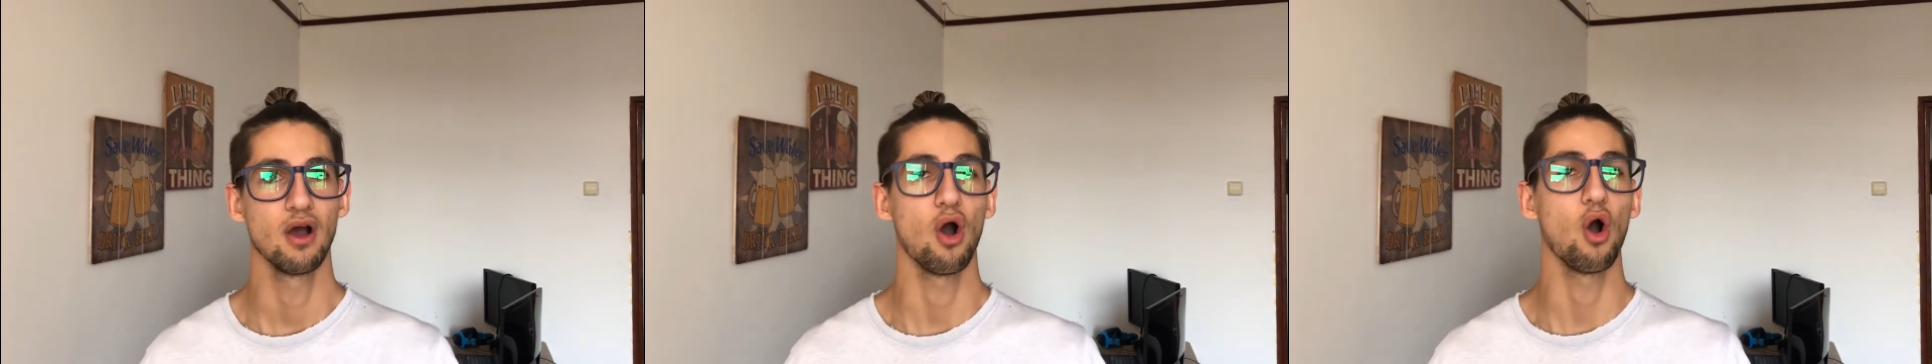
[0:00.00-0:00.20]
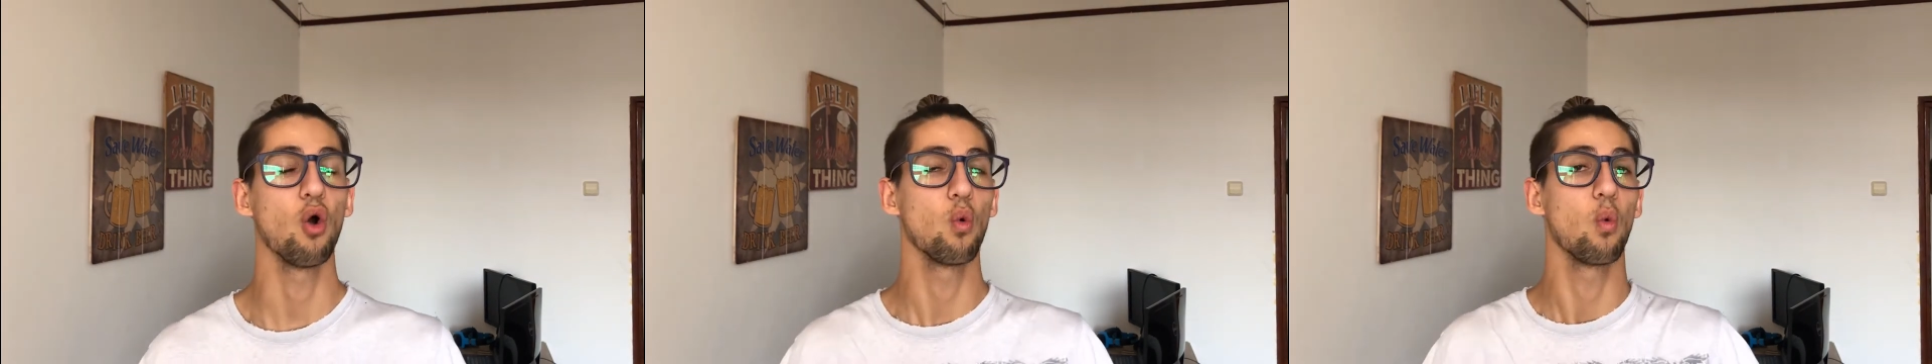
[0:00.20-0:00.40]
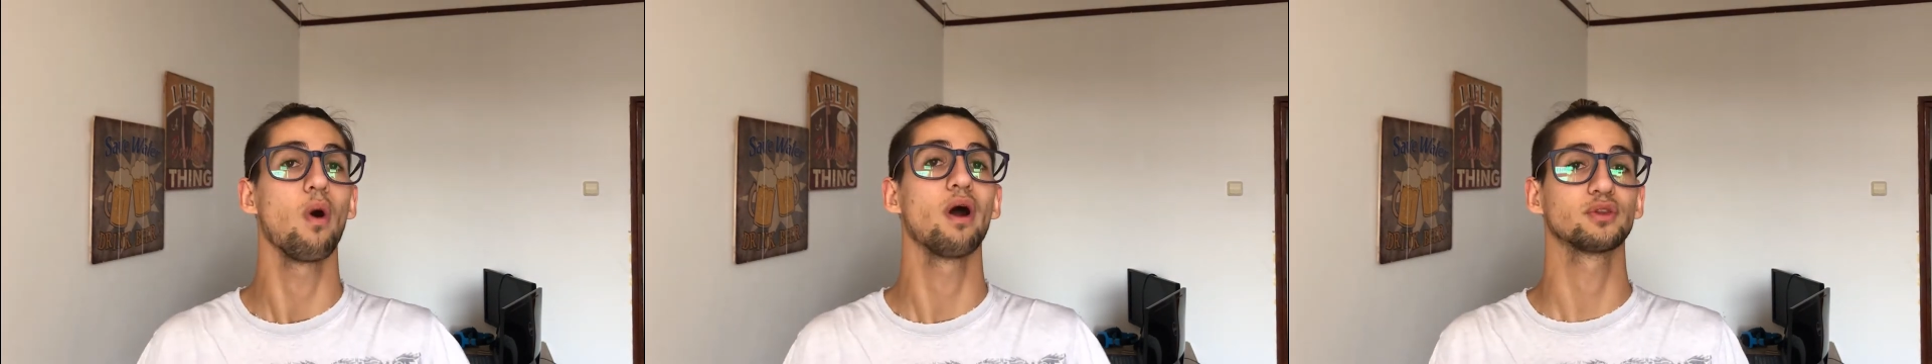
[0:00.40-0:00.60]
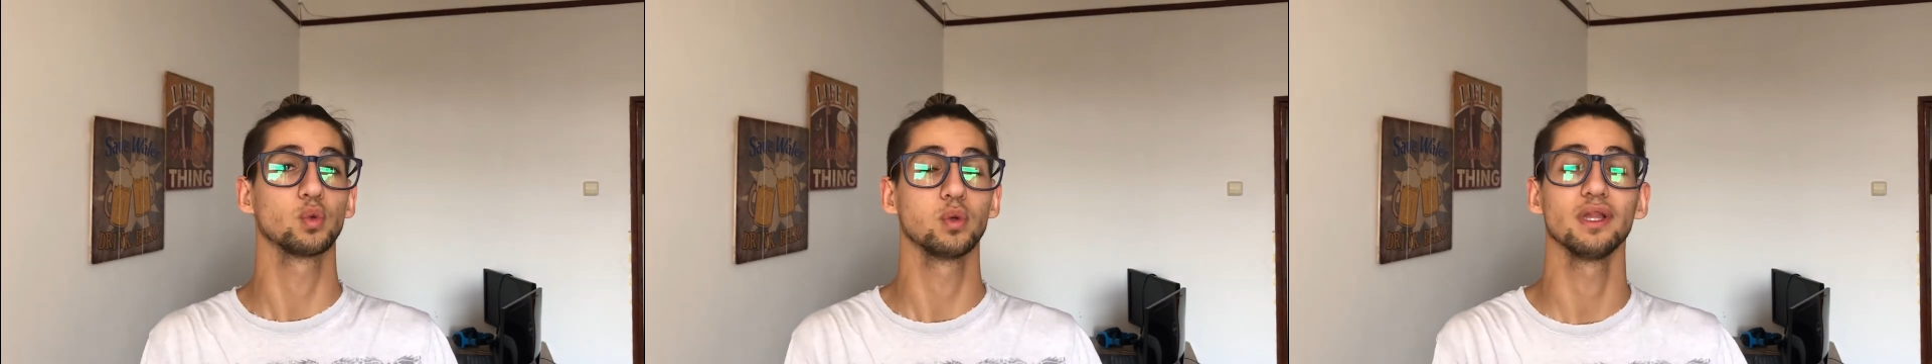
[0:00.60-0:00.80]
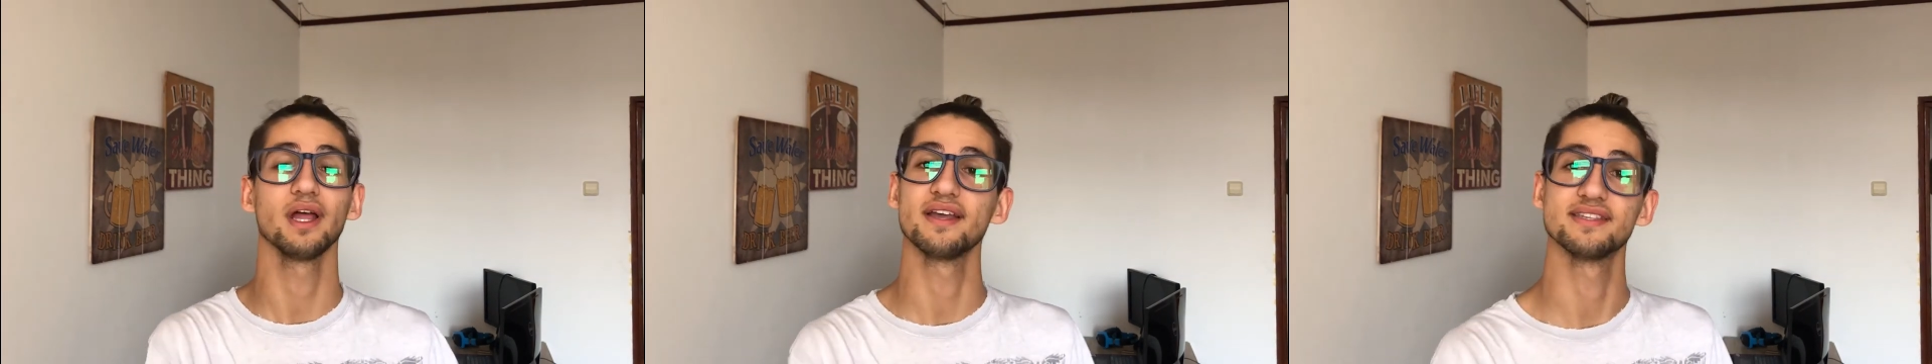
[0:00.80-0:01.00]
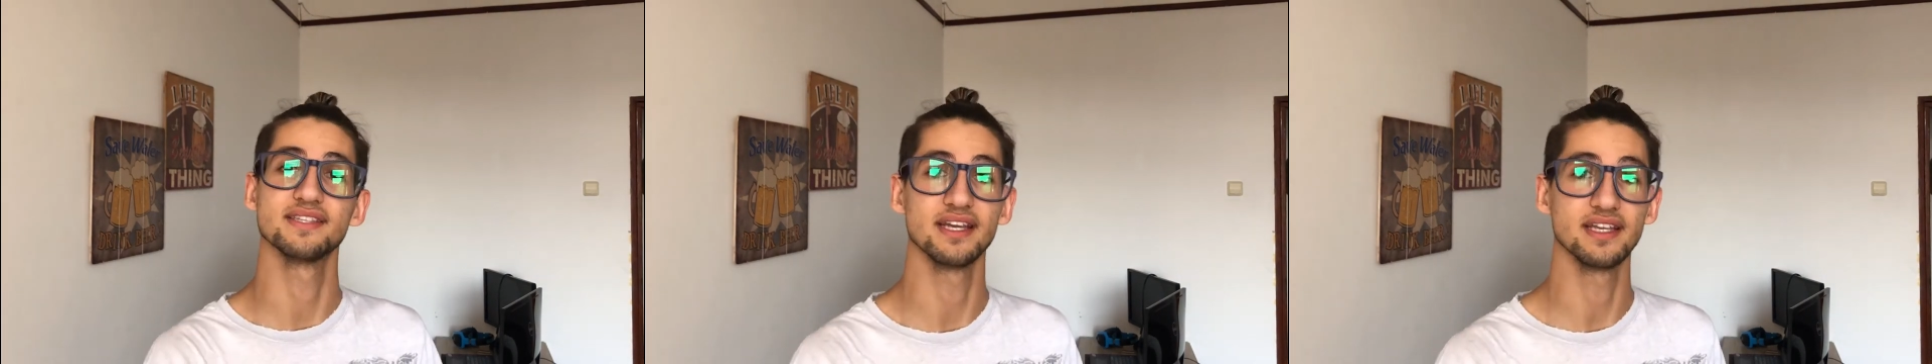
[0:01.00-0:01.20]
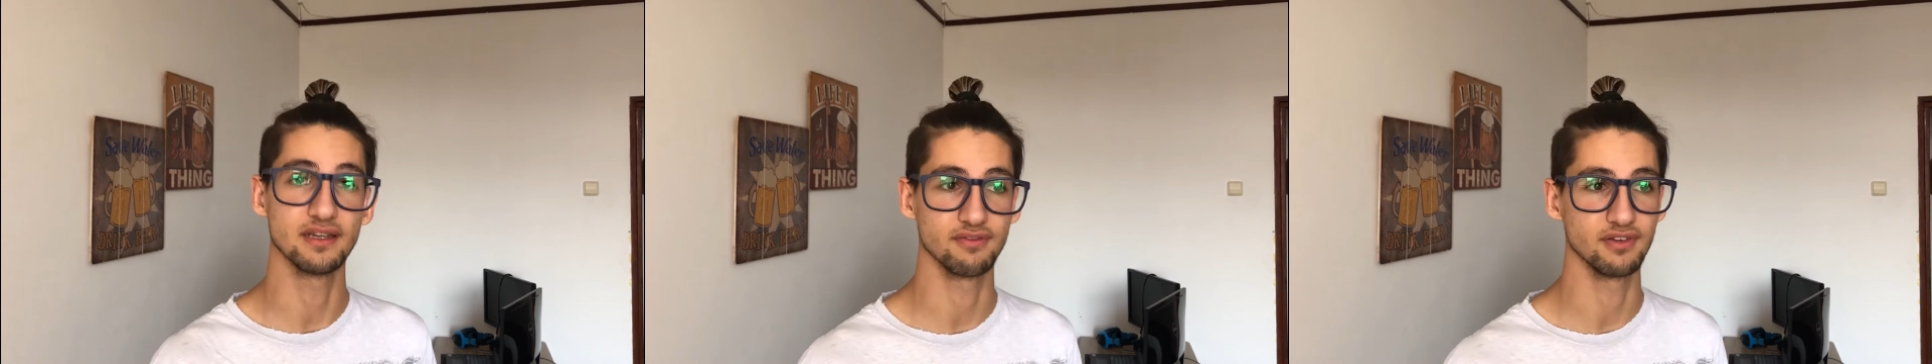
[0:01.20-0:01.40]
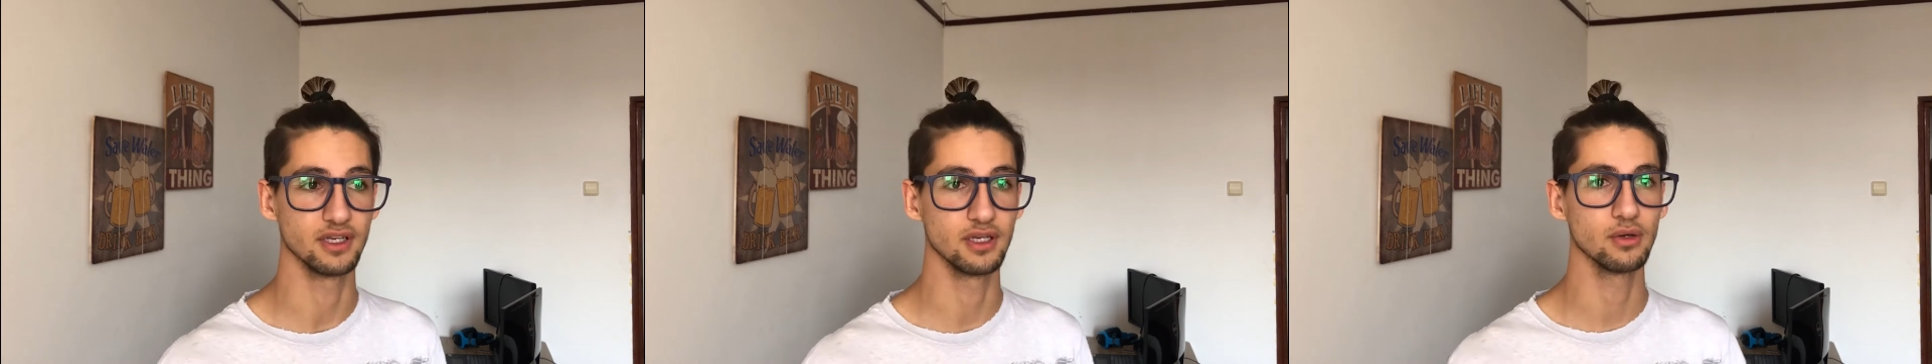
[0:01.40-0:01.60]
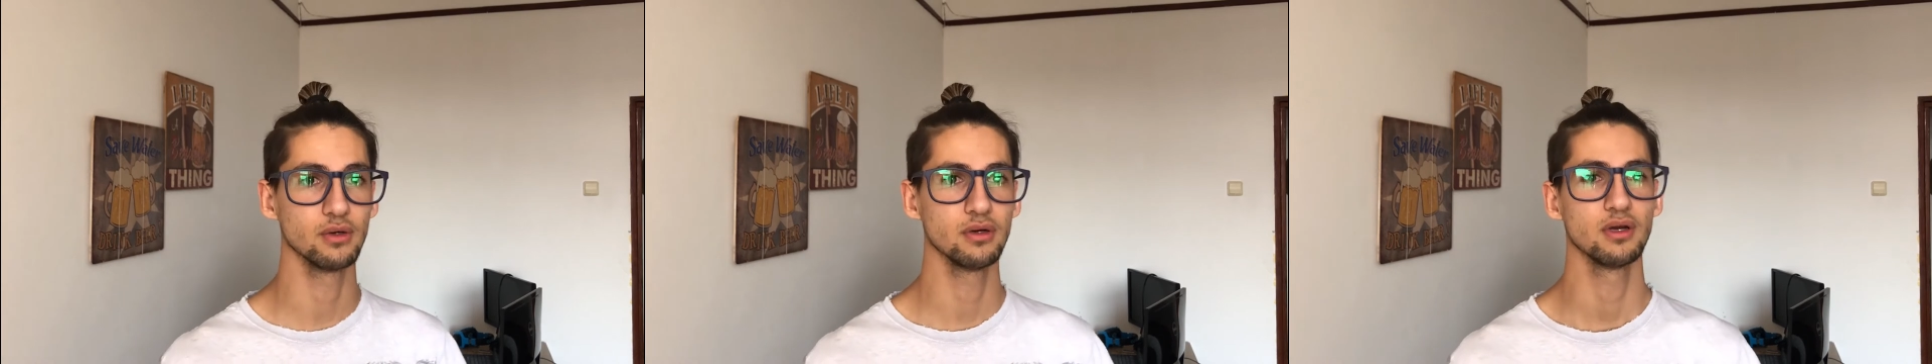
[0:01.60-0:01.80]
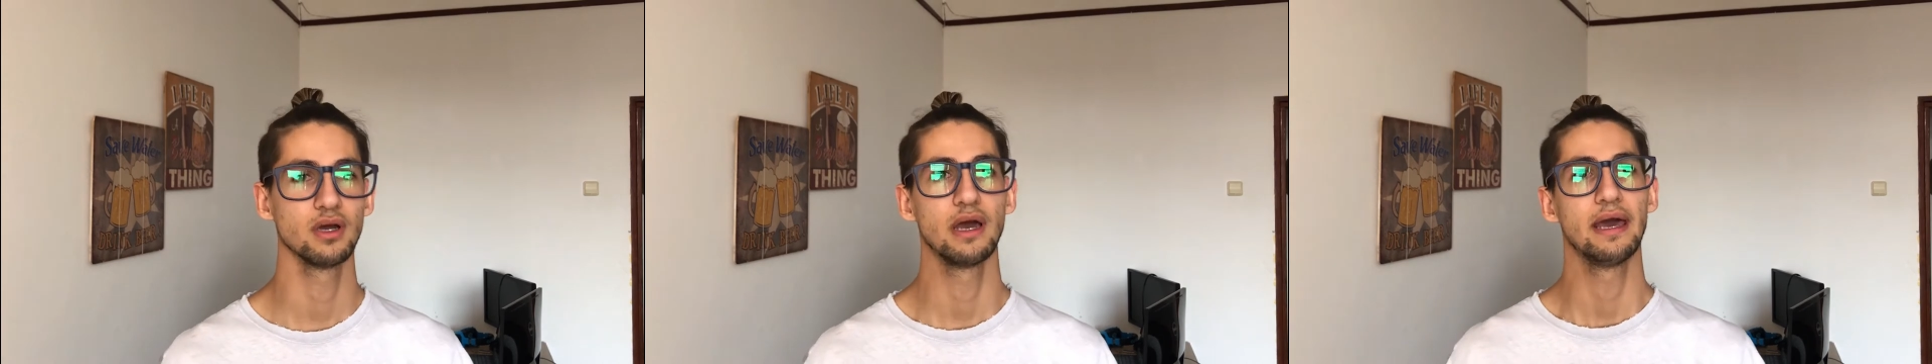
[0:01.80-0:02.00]
or what will I say in the
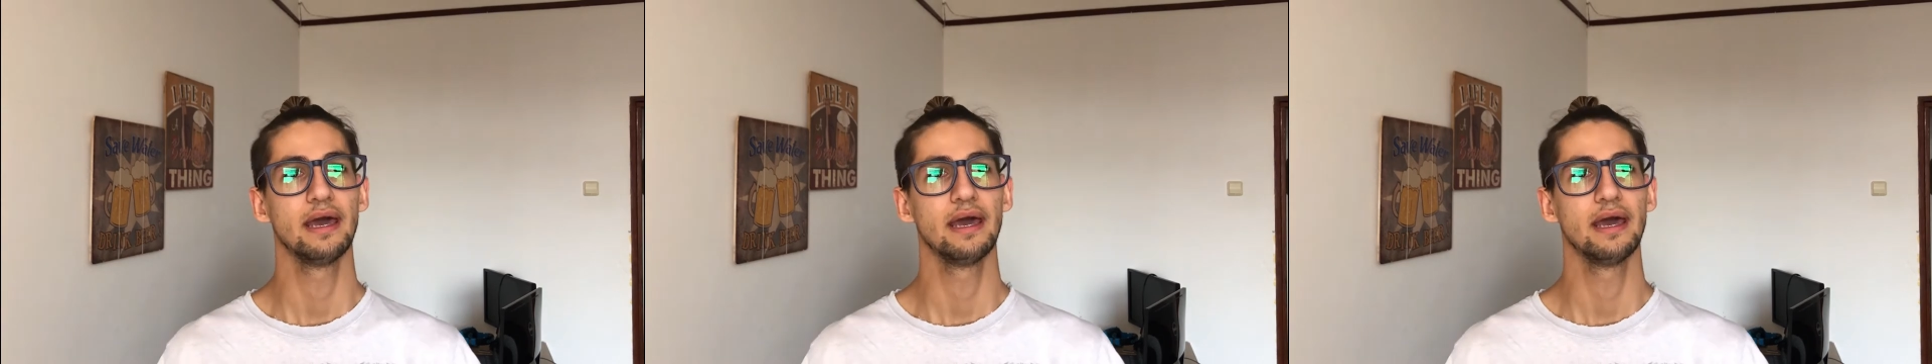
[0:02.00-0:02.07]
video,